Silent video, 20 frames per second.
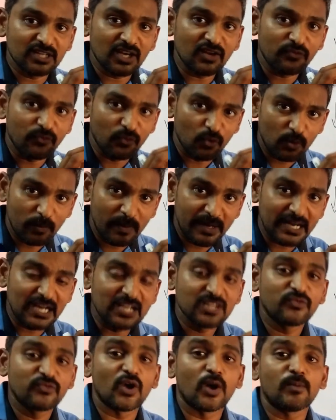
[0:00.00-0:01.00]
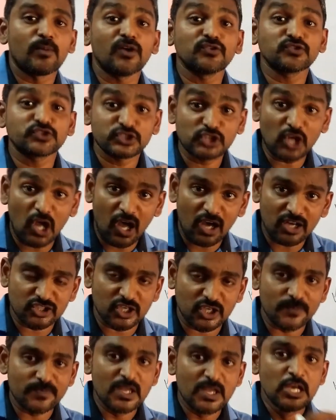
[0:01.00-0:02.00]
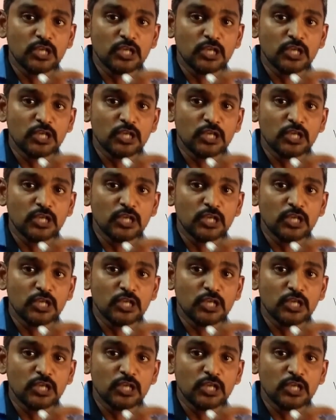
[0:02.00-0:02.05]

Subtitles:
the food material in the form of starch.